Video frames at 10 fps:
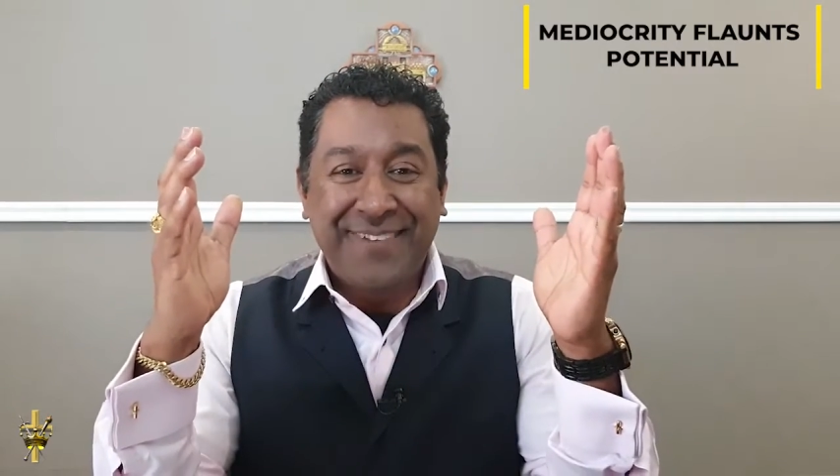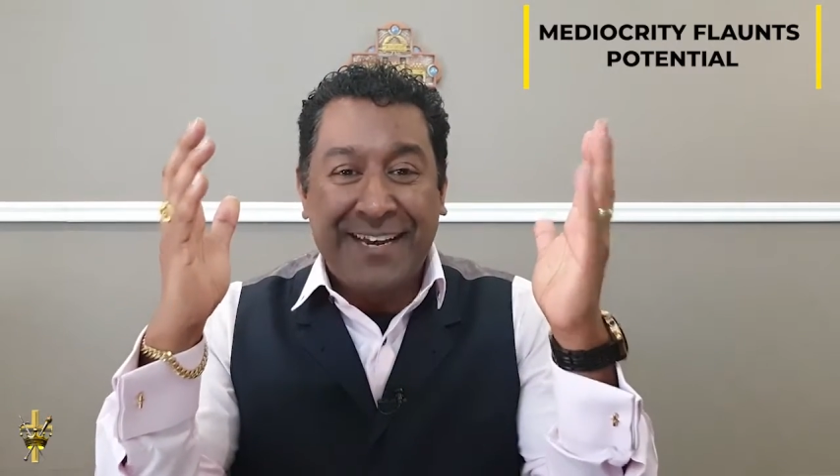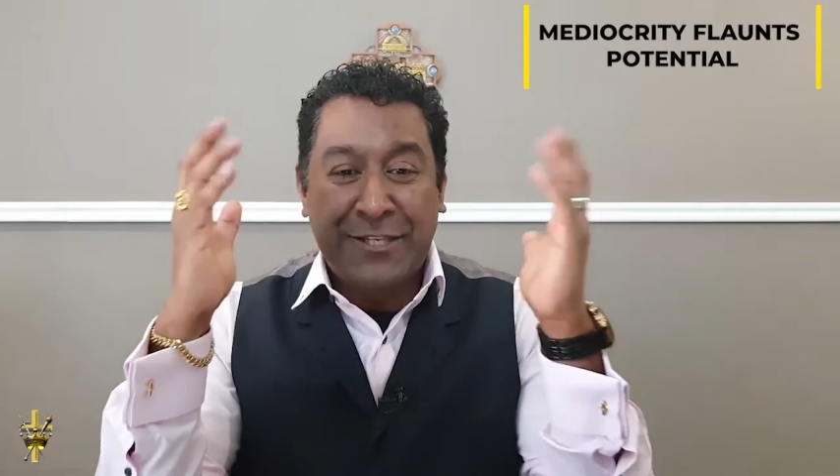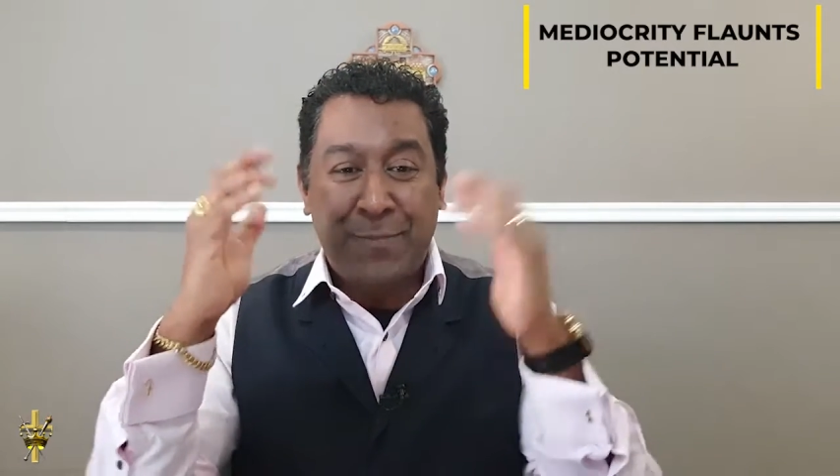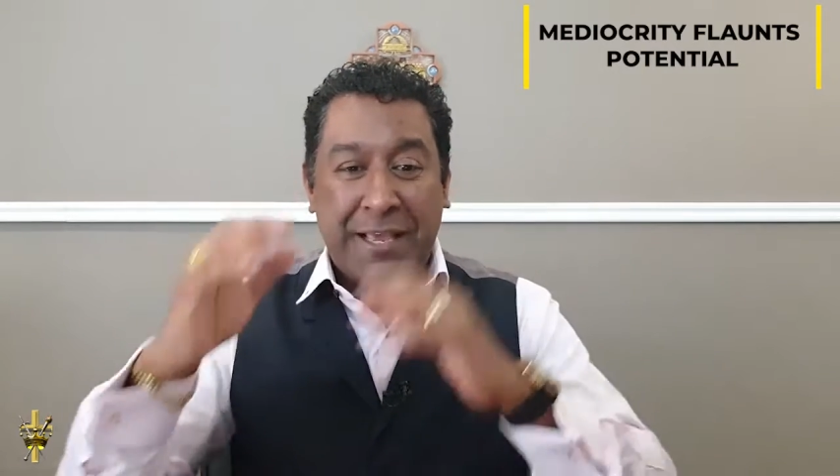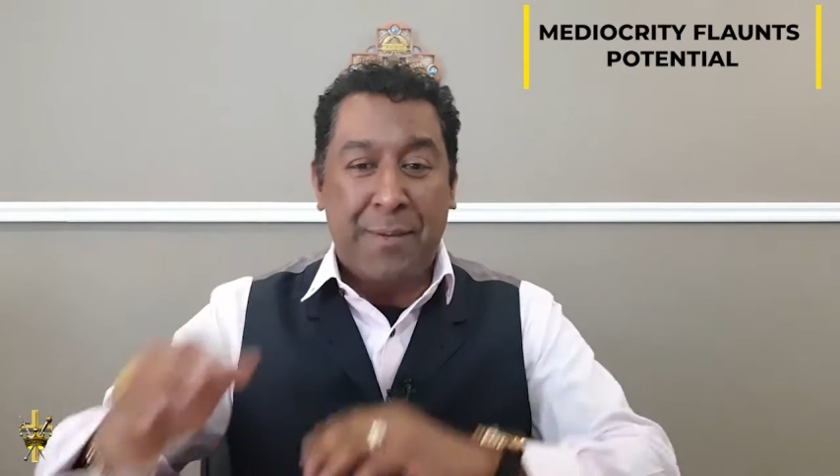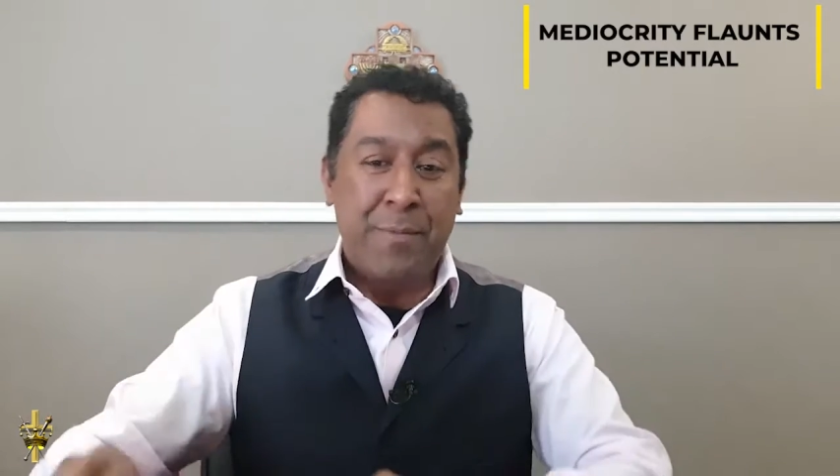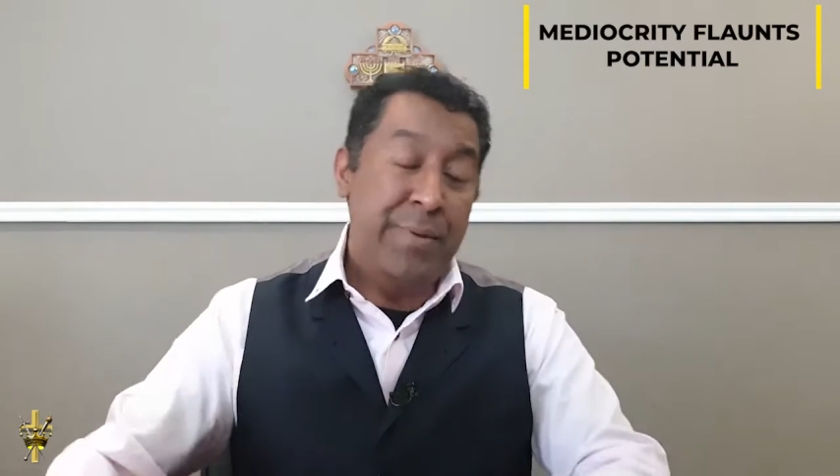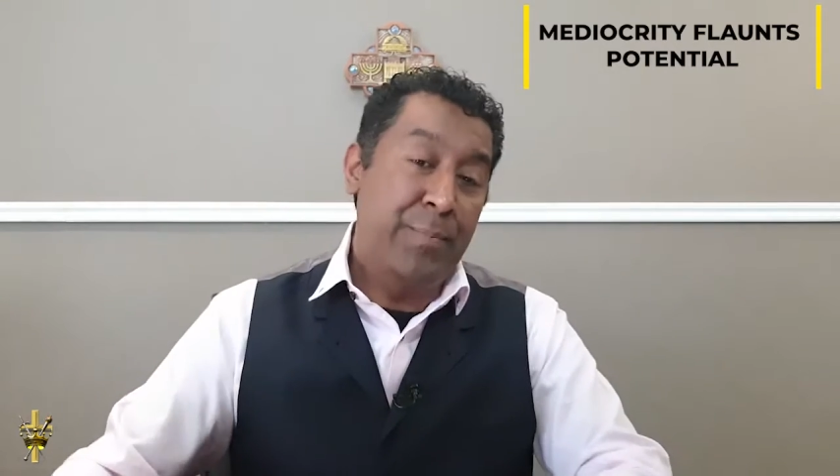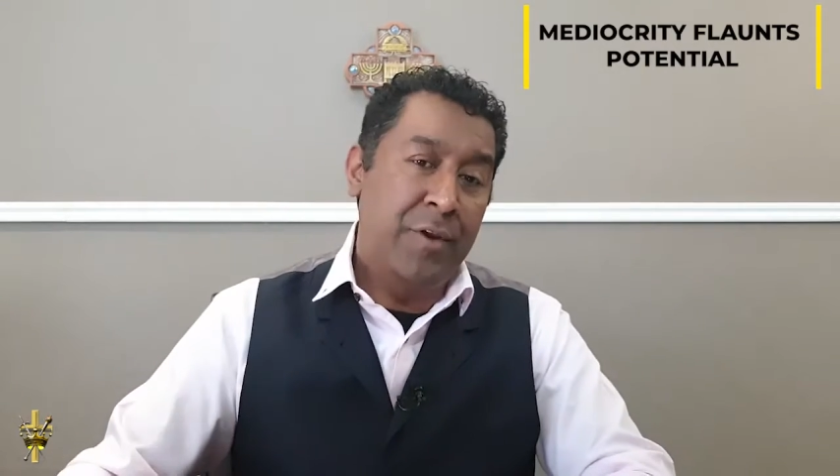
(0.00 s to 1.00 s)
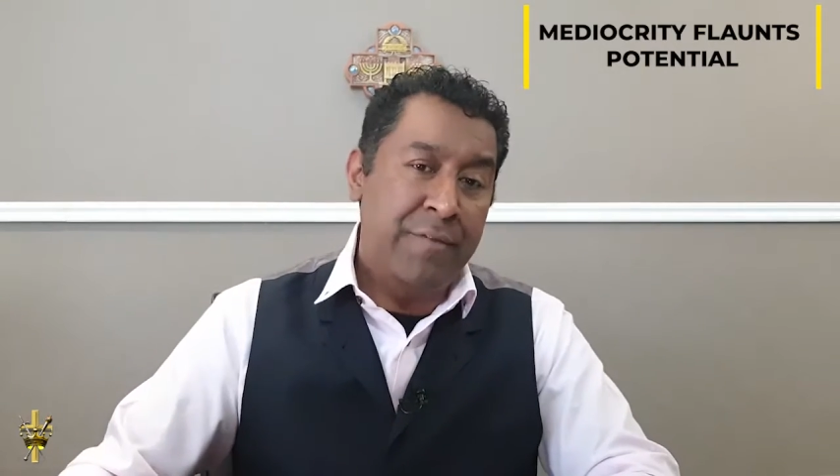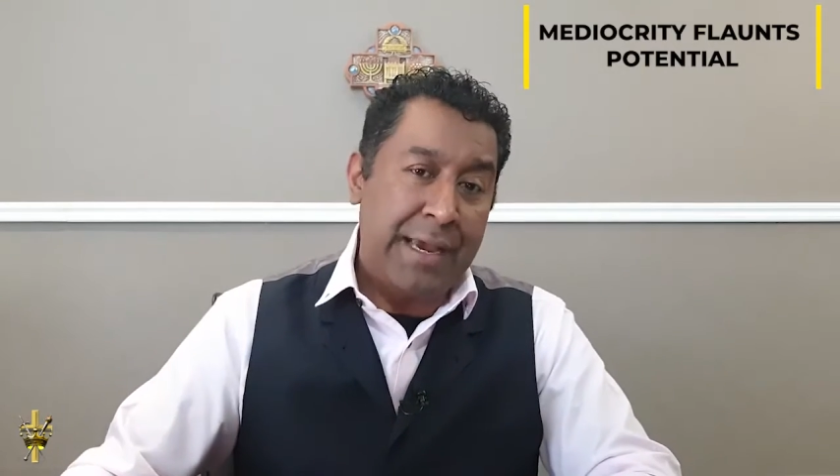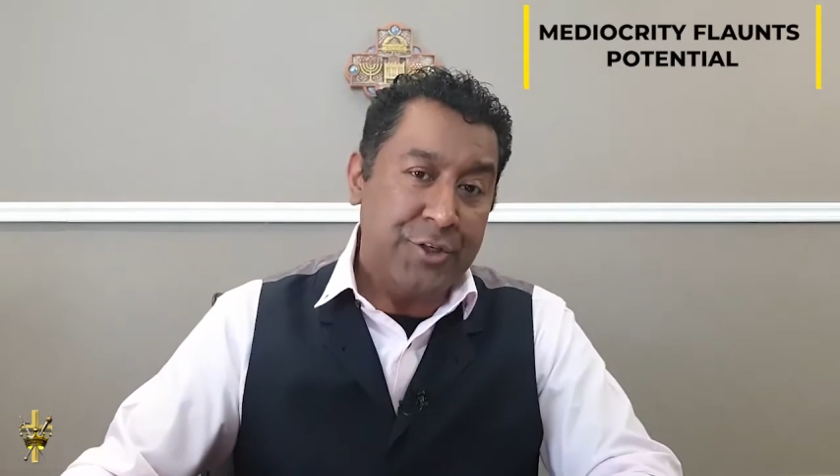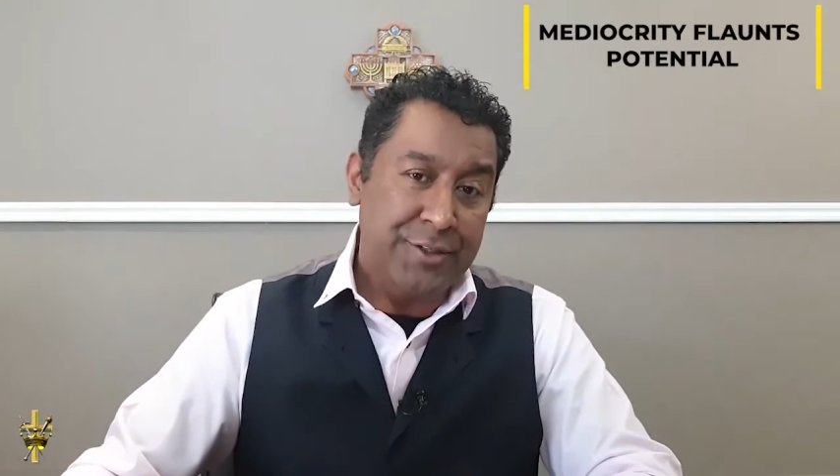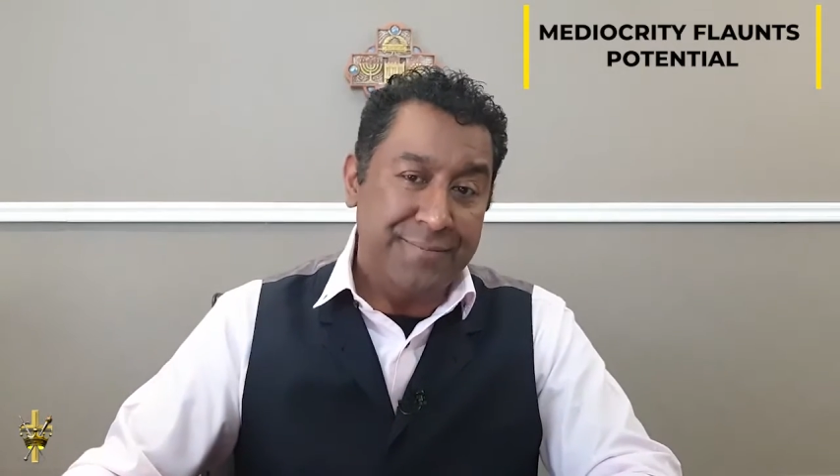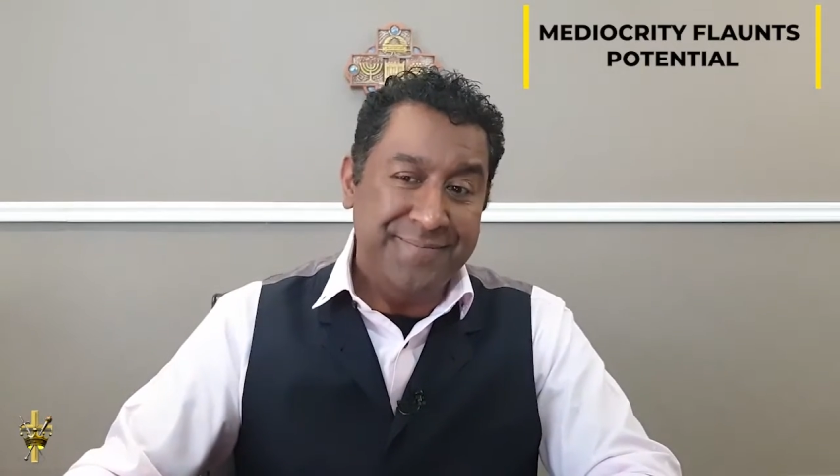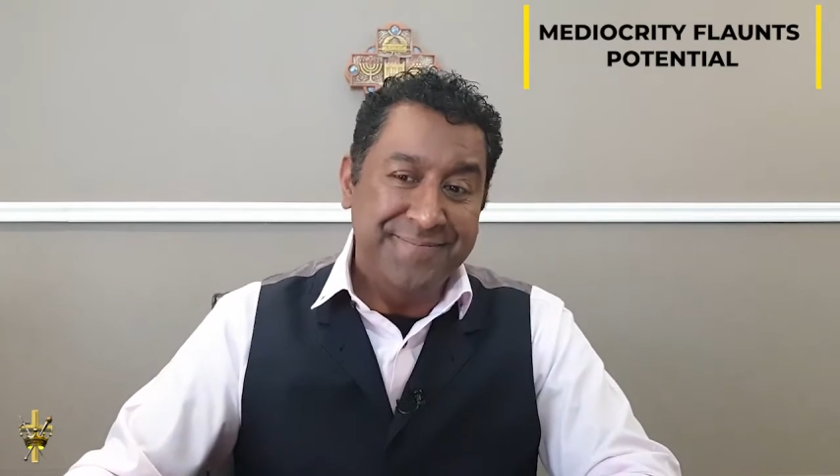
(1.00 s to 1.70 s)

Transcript: Let's become a people of action.